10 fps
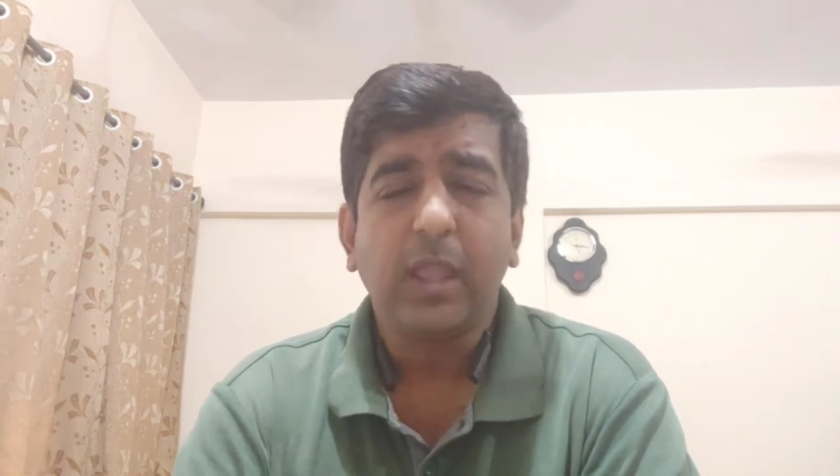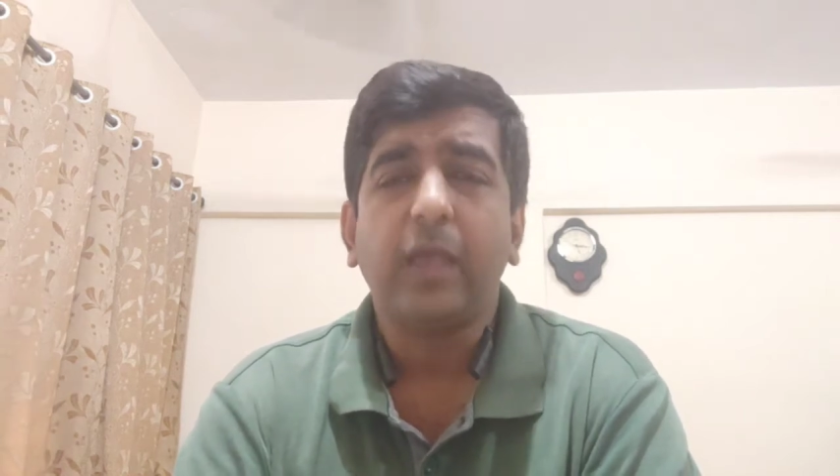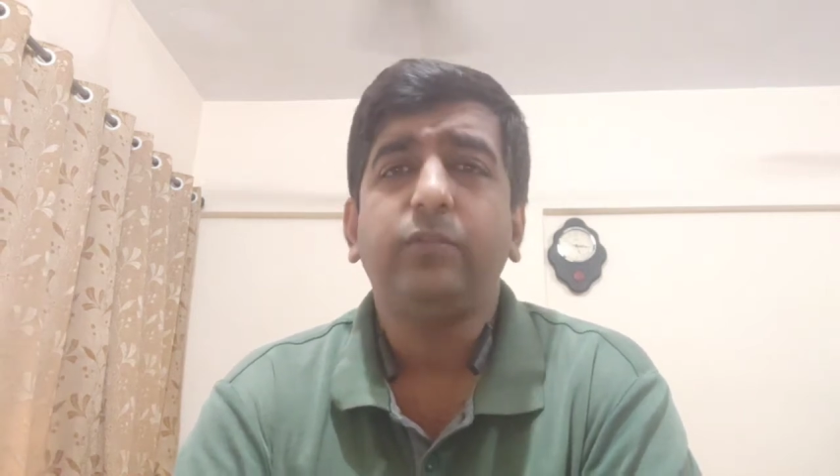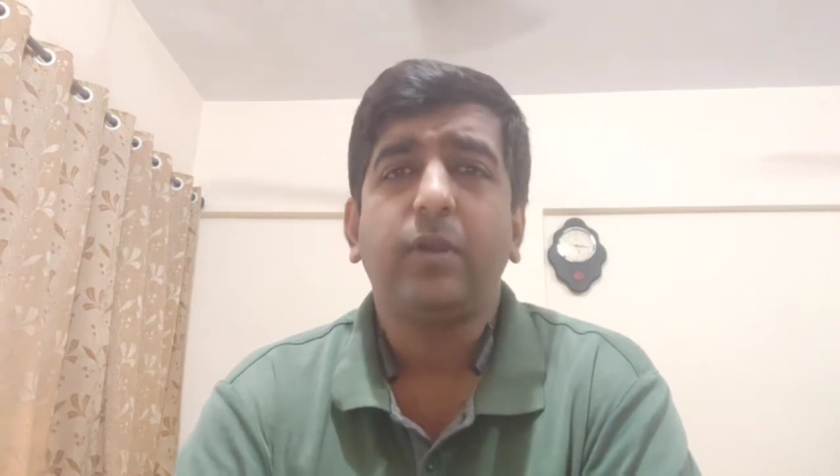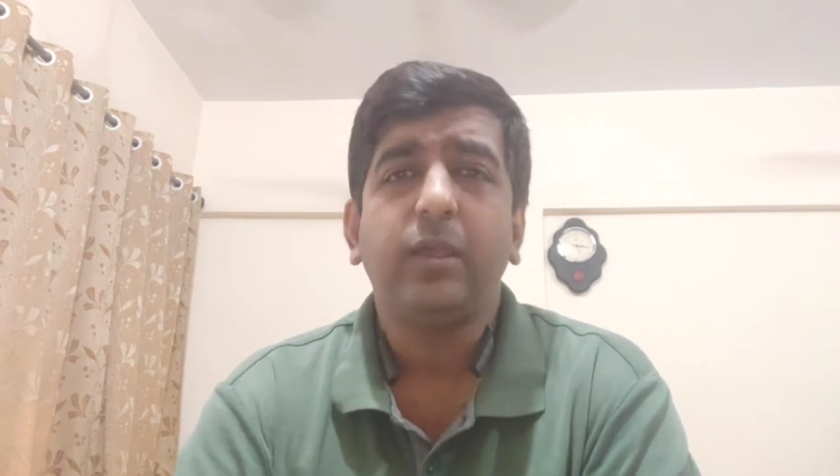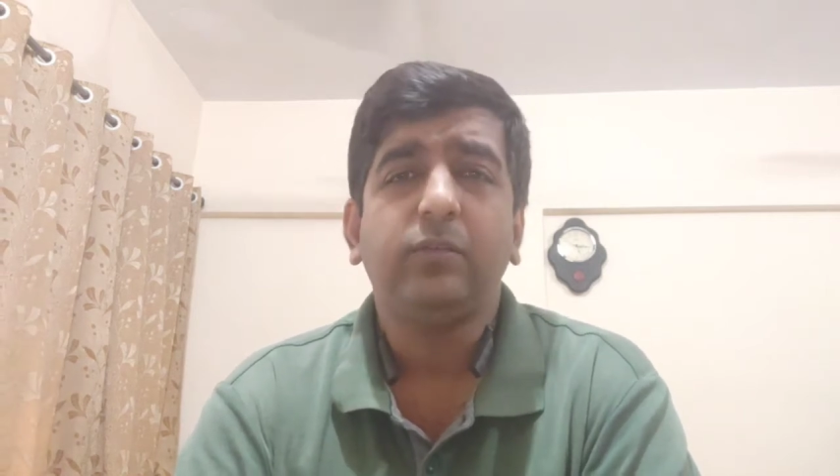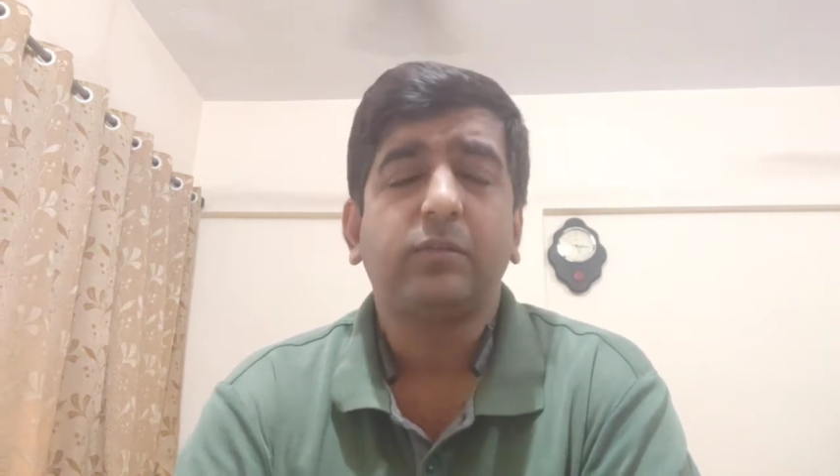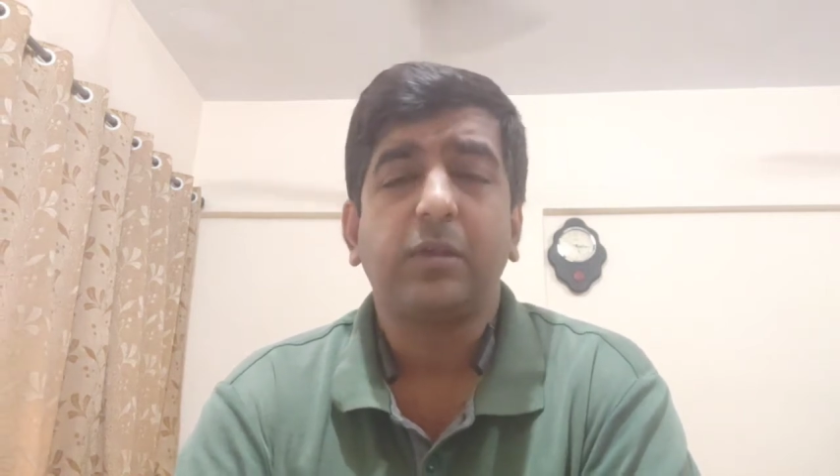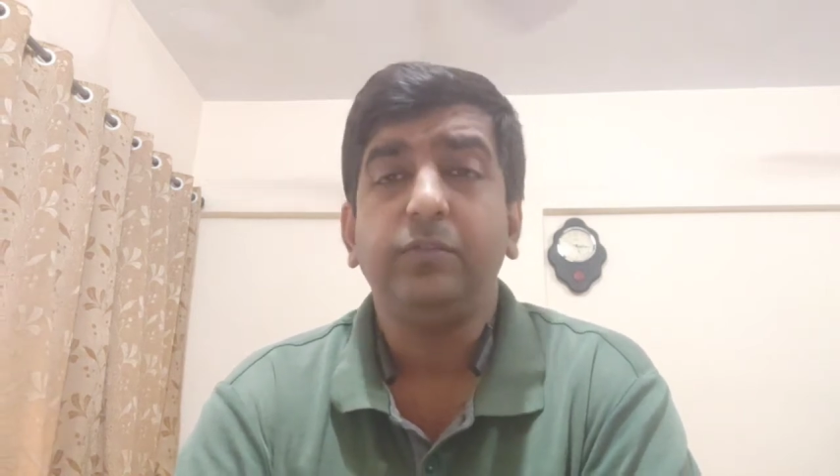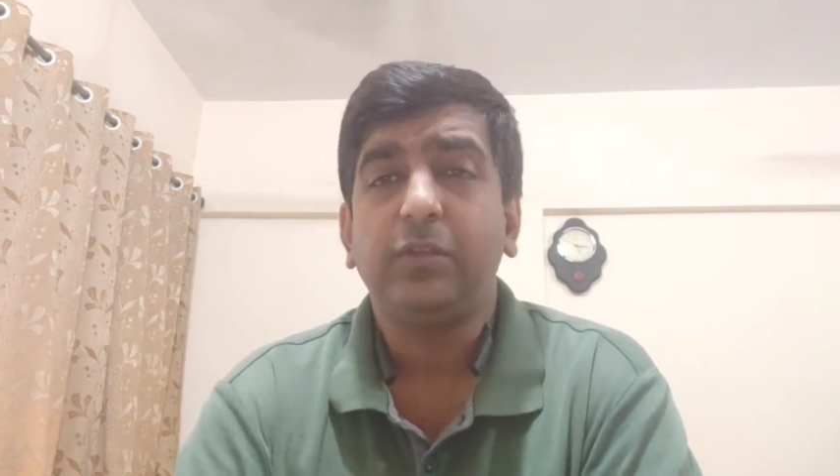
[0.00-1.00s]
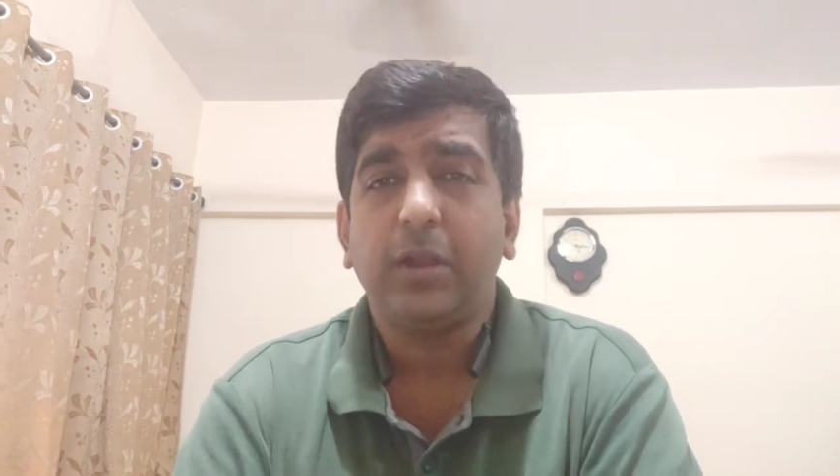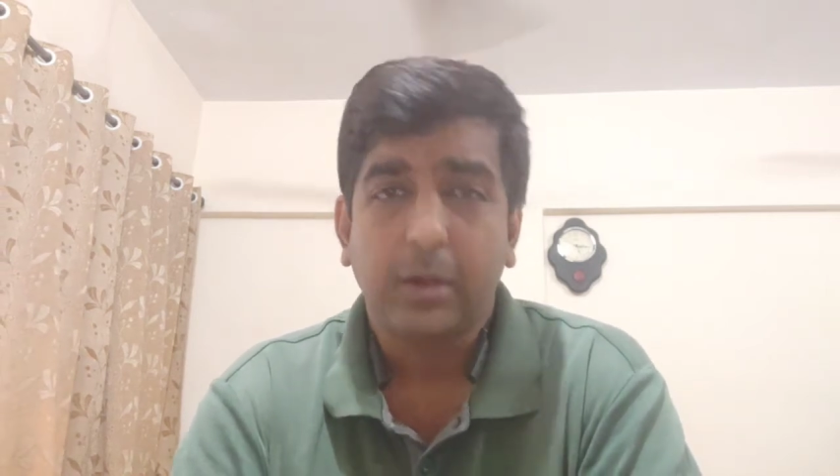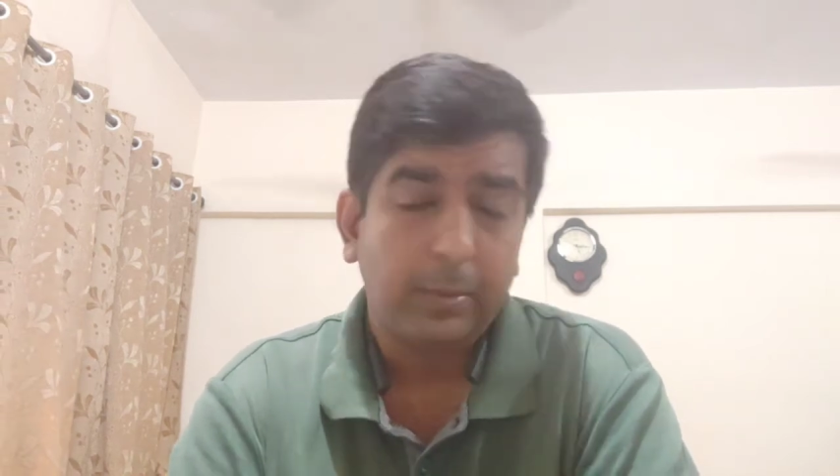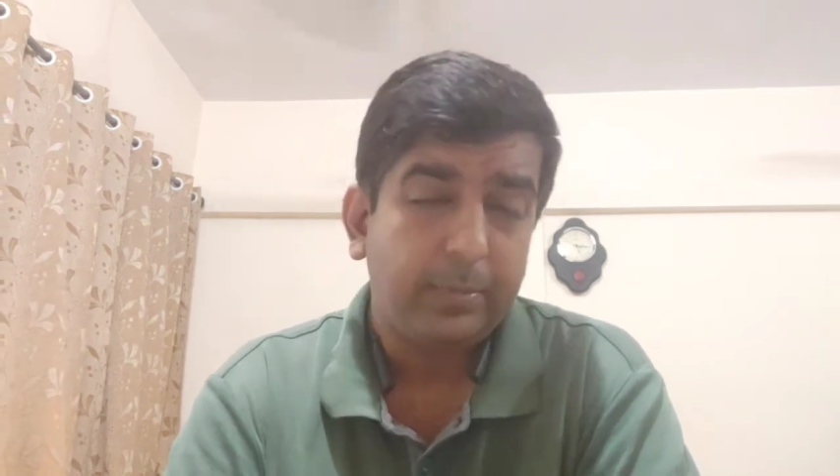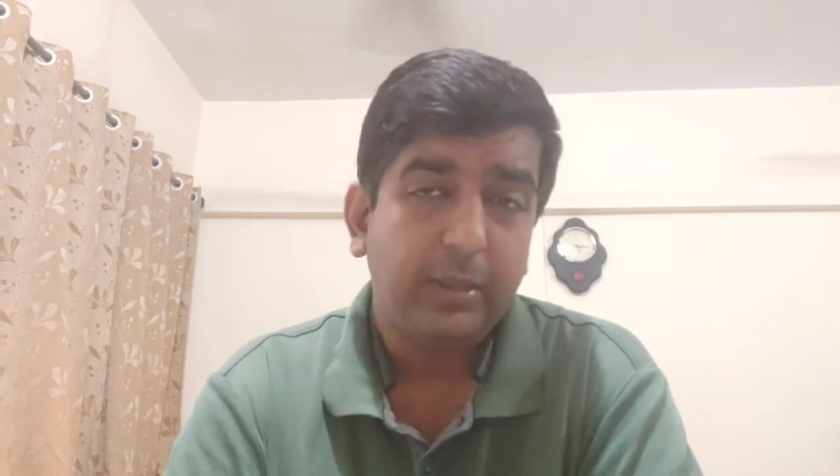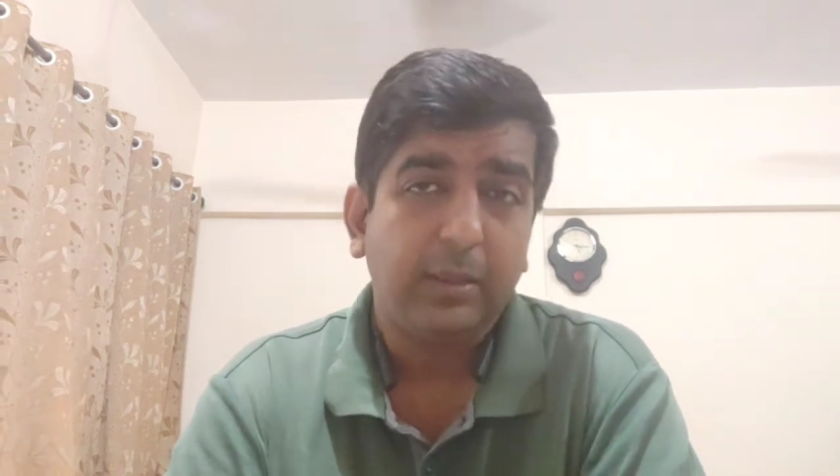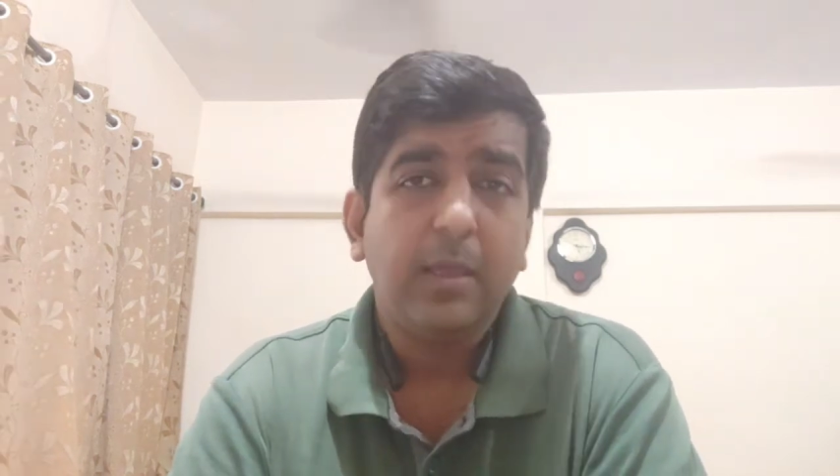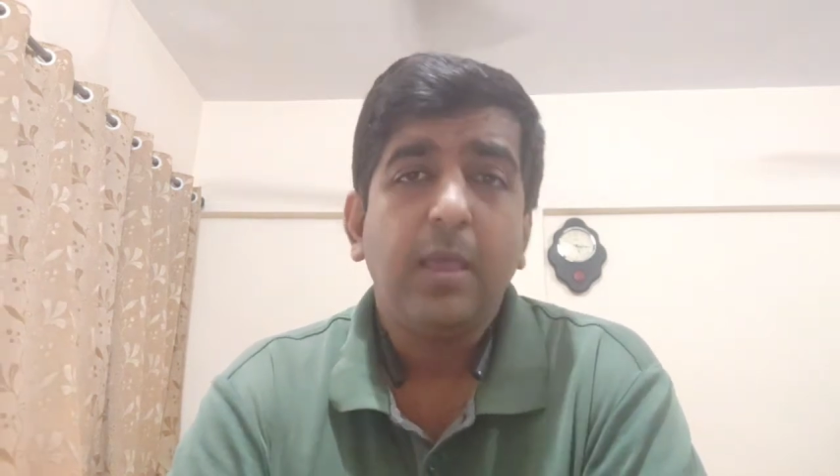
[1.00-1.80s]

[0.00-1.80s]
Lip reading: has raised considerably,